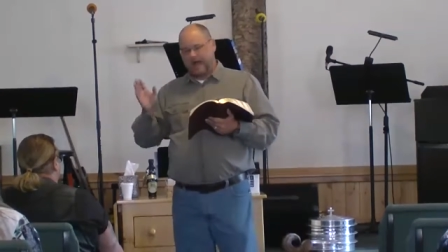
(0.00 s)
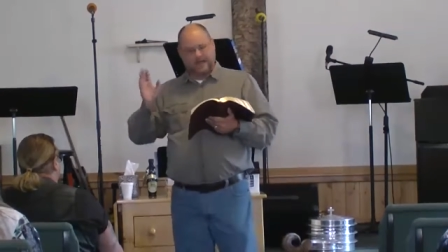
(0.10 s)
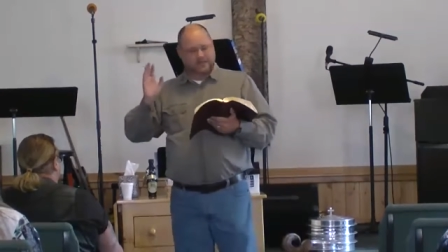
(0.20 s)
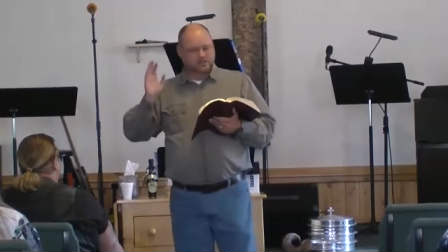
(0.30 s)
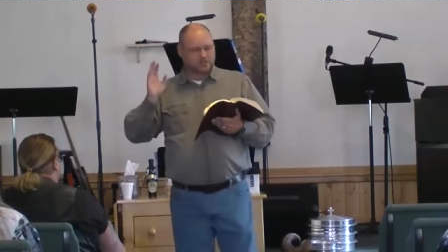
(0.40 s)

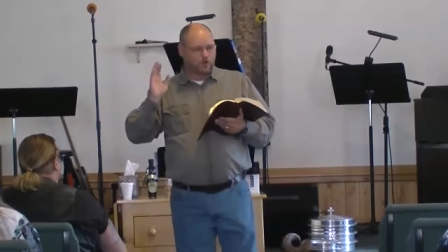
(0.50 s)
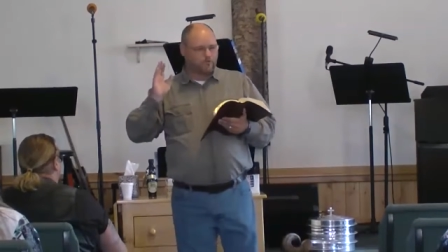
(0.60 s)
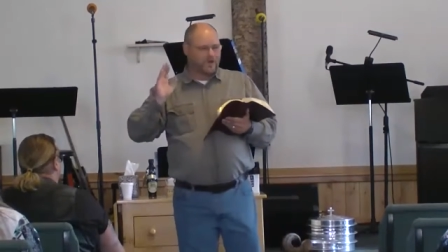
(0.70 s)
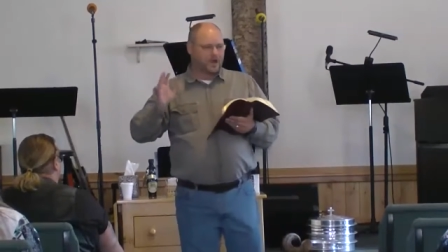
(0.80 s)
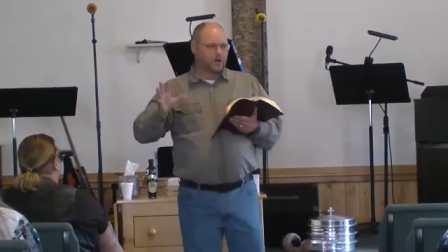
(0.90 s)
I get
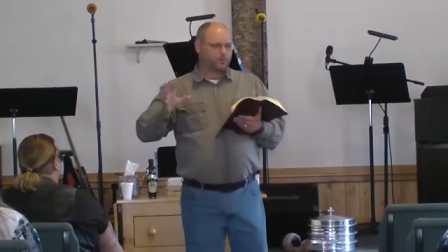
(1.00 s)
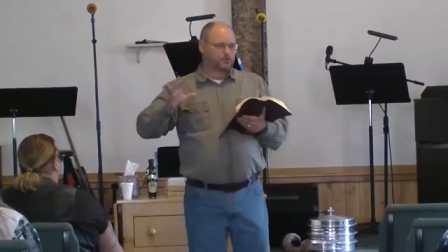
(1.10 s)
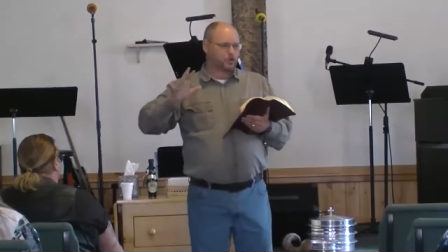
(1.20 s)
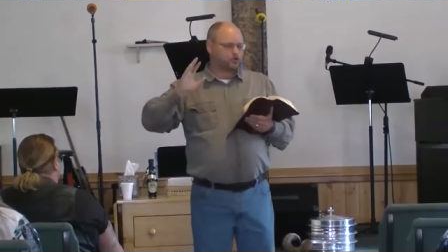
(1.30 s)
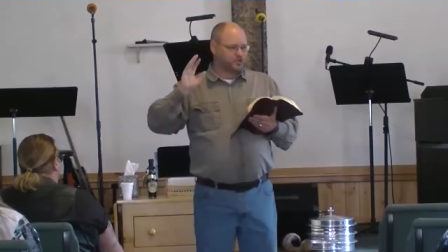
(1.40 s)
so fed up
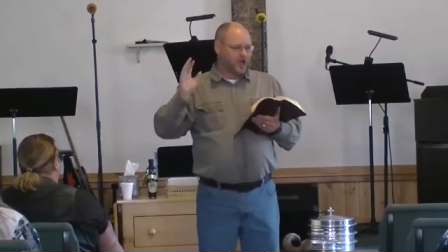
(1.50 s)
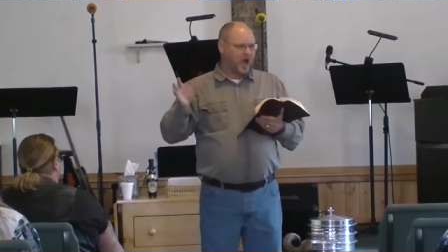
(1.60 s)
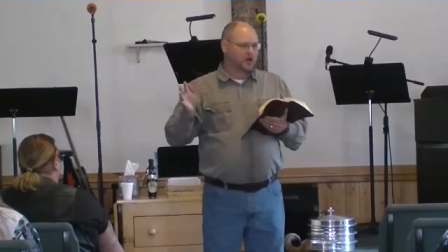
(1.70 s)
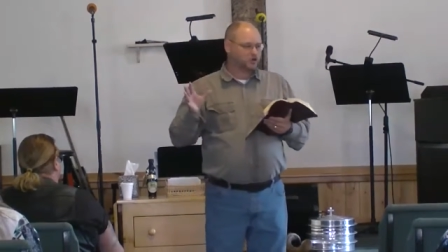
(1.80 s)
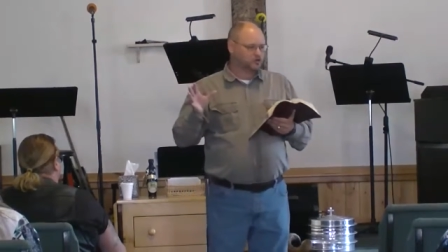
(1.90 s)
with those
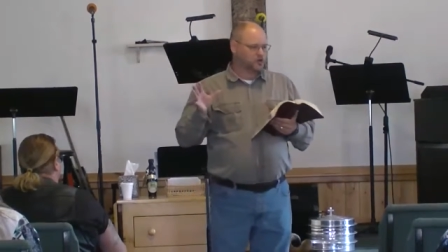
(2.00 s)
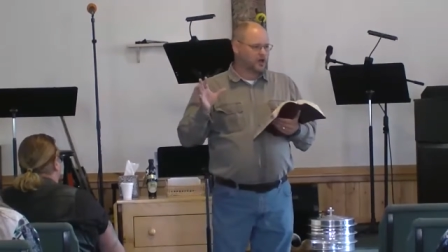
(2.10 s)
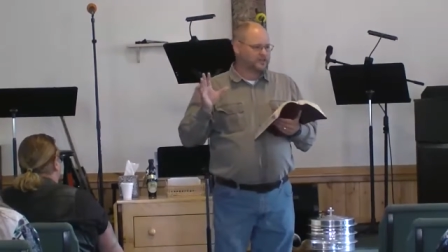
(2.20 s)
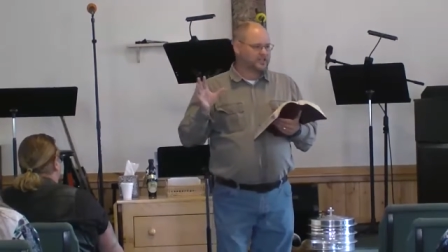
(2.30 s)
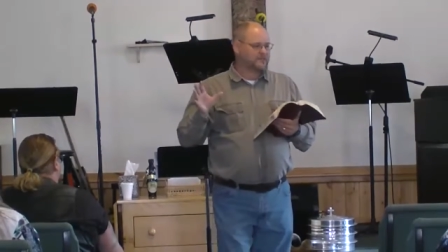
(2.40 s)
yahoos
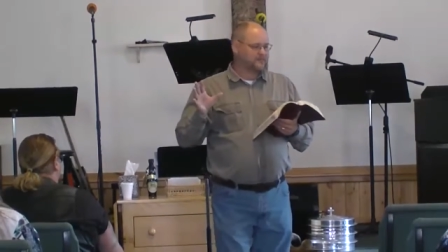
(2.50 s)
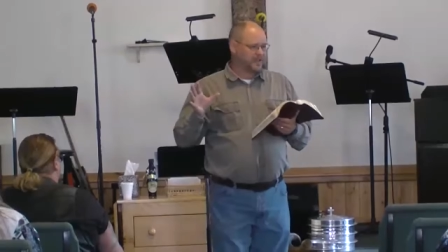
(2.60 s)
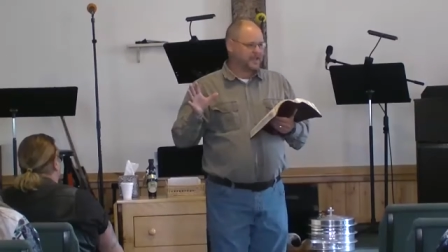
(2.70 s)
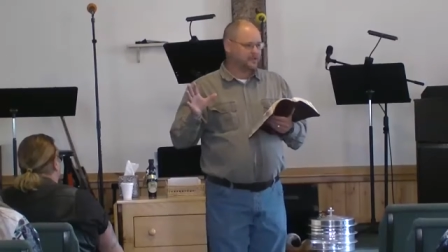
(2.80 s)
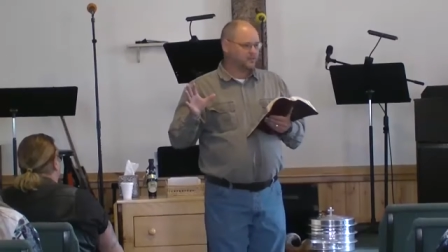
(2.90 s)
on
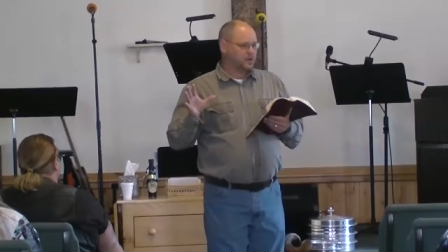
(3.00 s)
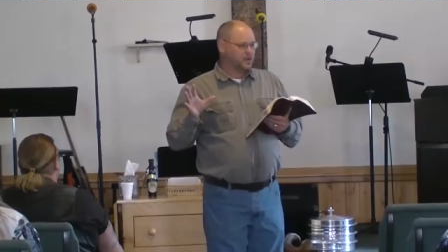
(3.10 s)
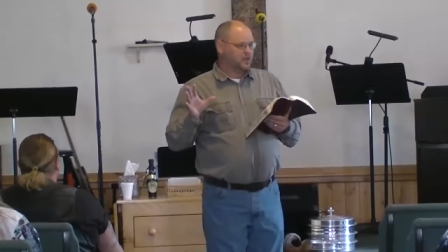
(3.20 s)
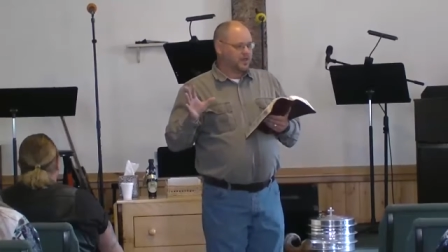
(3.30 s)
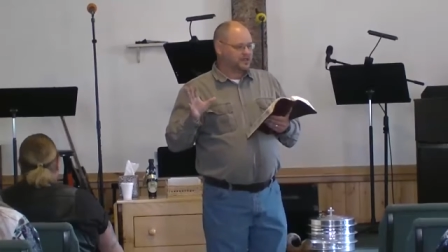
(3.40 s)
TV
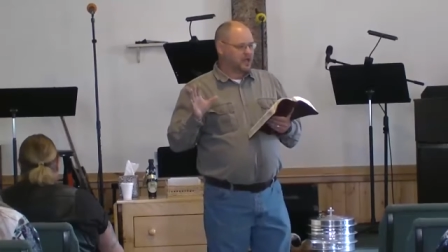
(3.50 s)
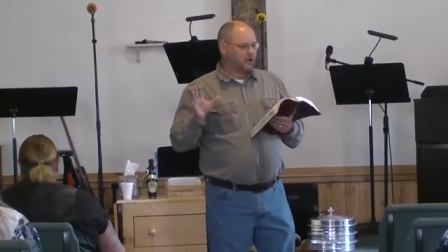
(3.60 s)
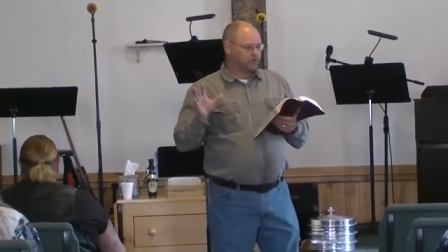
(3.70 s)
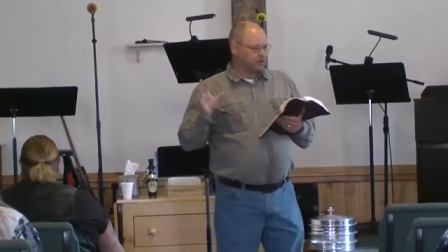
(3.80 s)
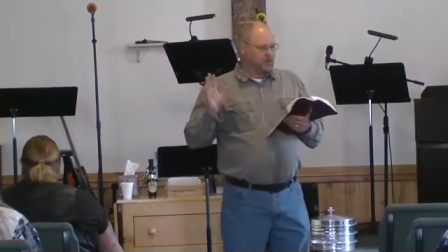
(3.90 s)
that
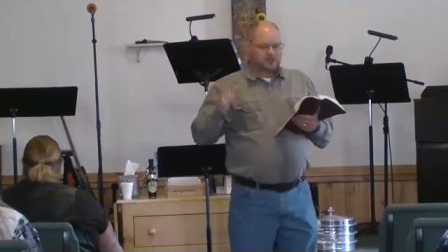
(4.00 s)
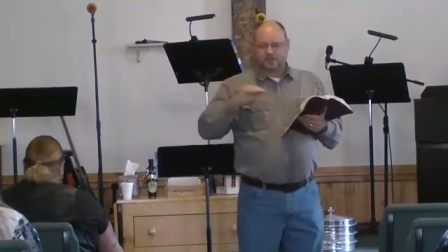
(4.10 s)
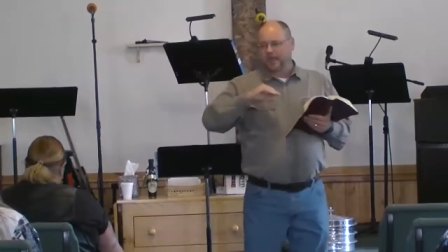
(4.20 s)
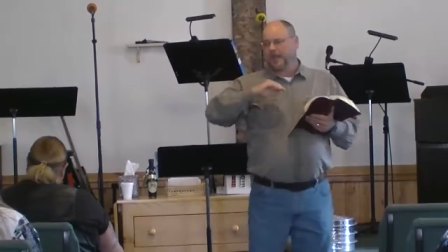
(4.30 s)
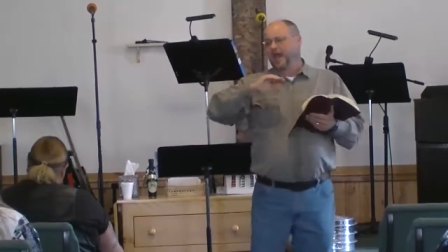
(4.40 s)
tell,
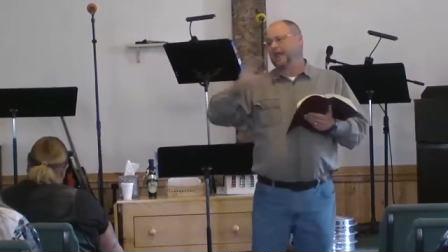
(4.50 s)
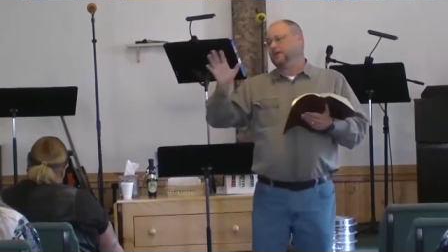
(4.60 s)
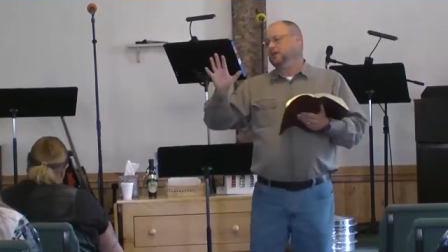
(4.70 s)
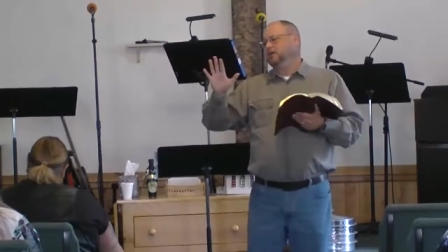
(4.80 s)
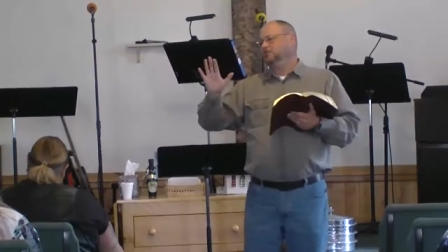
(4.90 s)
say,
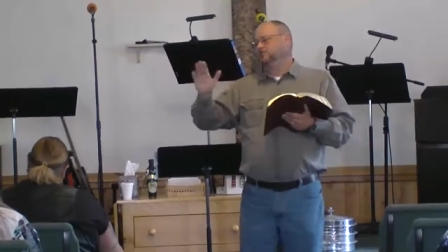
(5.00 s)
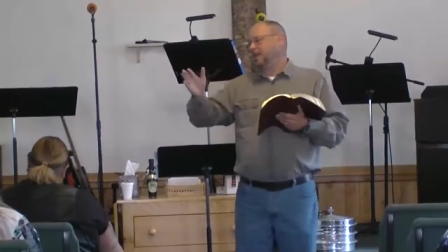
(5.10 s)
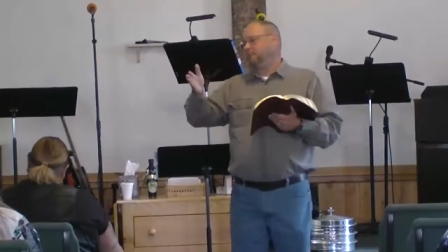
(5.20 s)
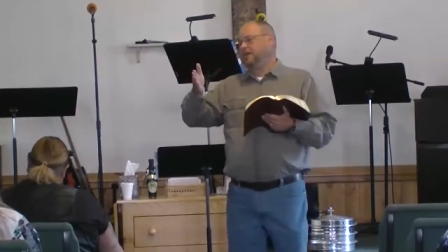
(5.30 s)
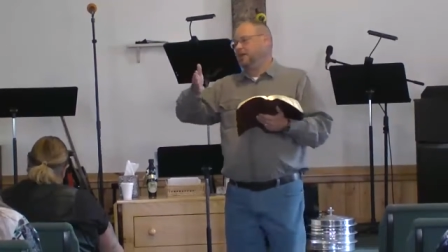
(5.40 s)
hey,
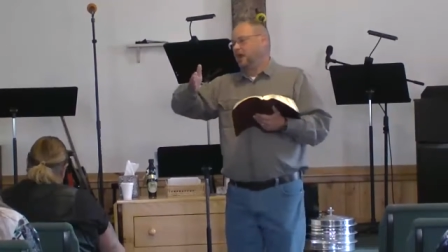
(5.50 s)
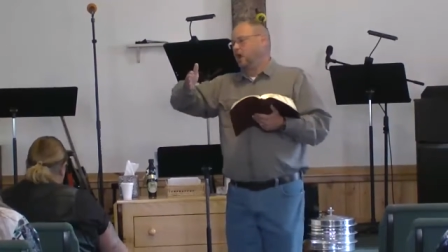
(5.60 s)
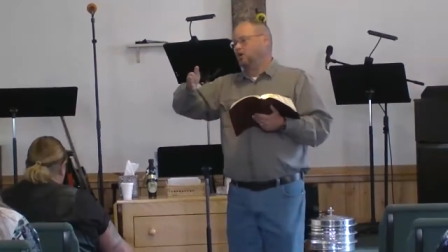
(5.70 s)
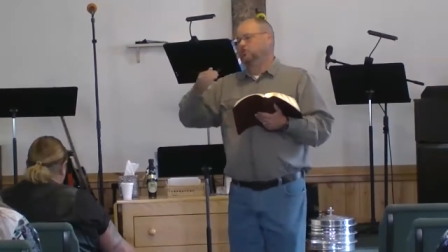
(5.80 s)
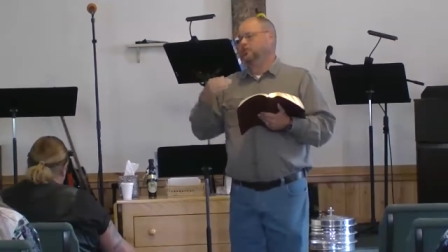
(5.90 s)
send me a
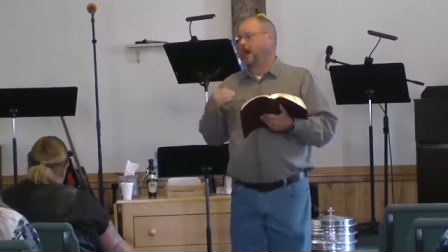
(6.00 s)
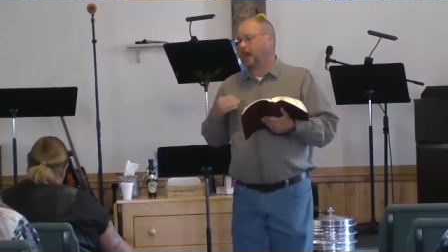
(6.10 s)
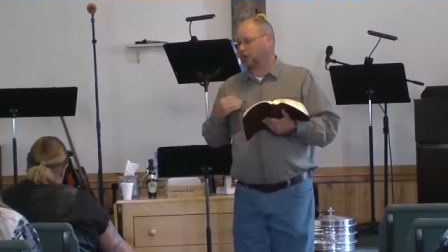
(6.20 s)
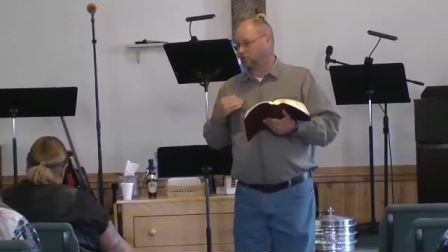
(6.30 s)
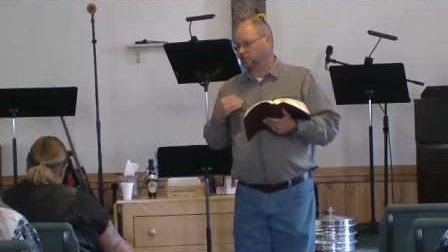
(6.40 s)
hundred
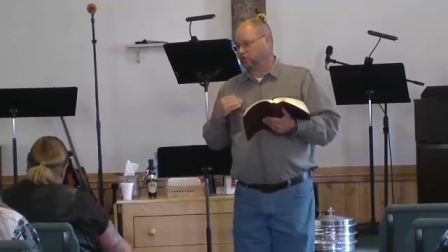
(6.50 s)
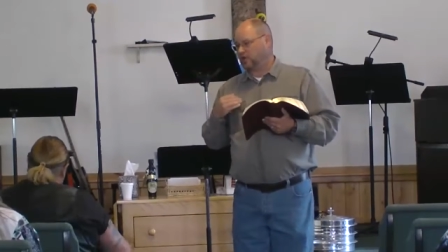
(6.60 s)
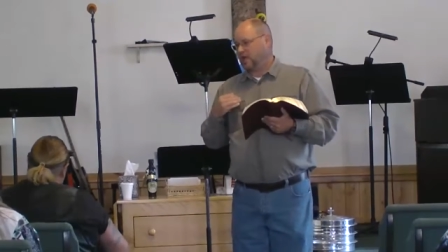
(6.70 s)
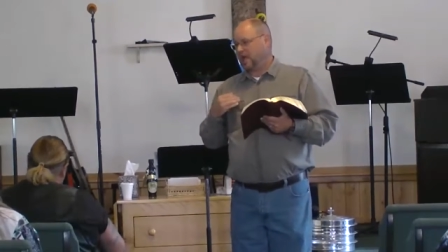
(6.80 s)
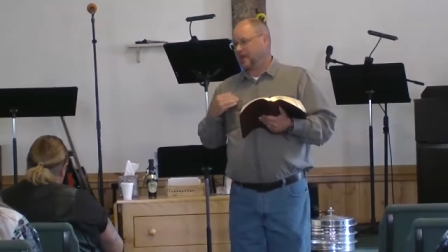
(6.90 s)
dollars
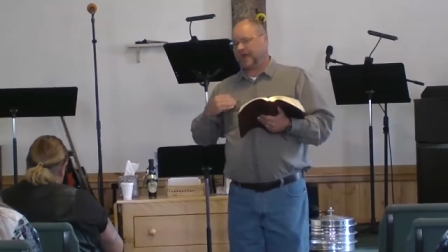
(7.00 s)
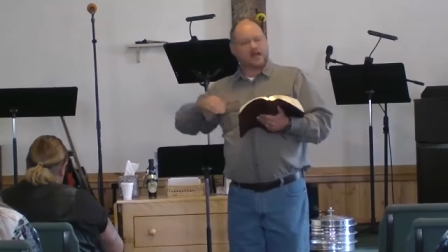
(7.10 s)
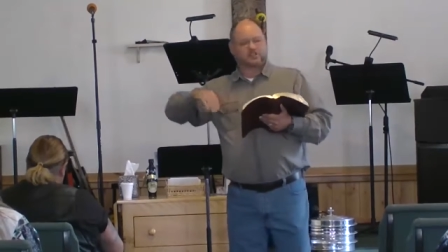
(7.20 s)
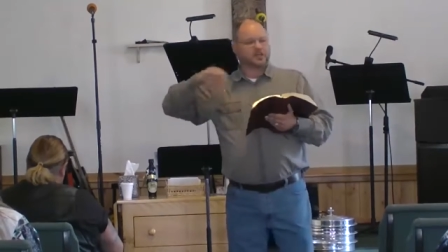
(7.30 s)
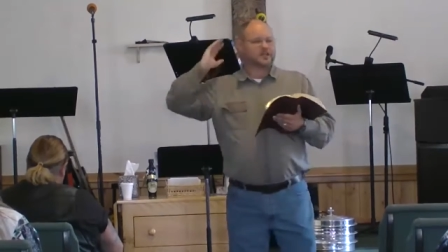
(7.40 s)
and
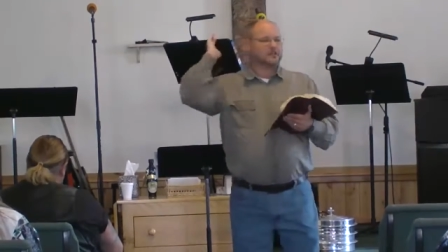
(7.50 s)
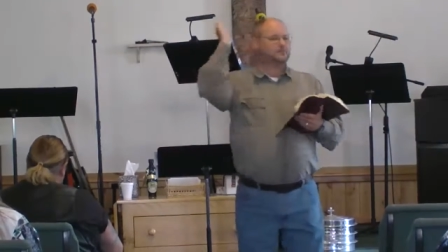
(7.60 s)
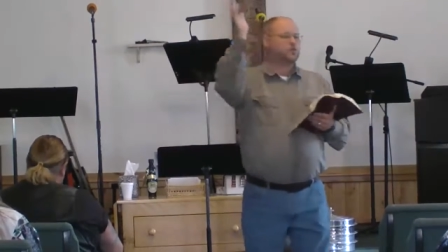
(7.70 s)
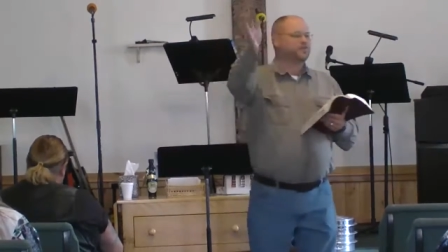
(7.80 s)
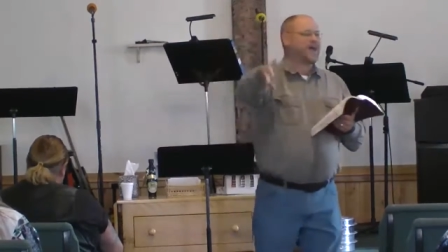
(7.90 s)
God's going to give
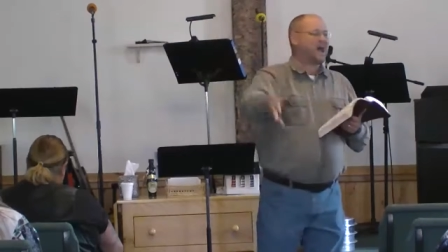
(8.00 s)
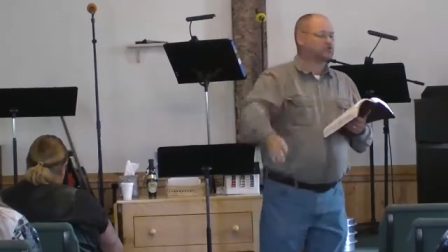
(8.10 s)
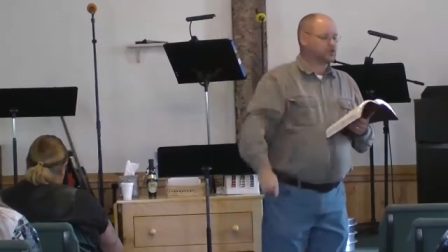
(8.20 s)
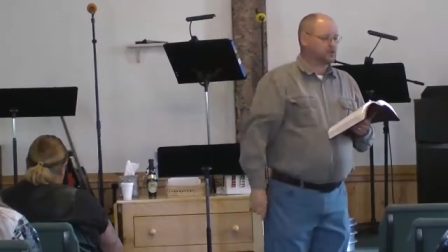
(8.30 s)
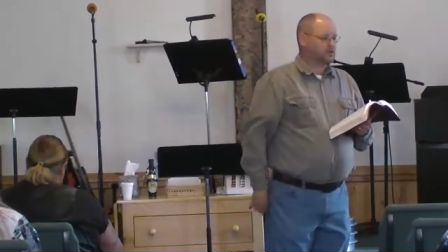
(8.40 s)
you a
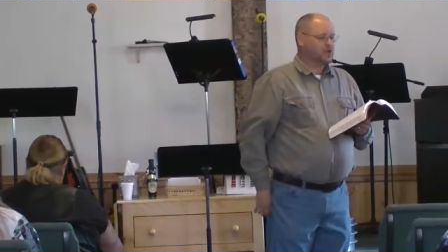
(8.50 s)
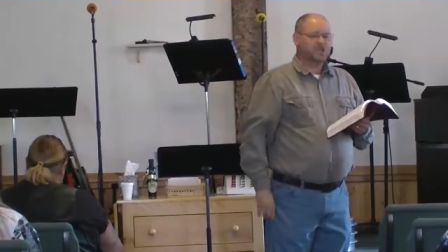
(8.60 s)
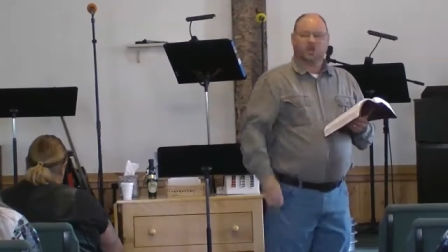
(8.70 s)
thousand.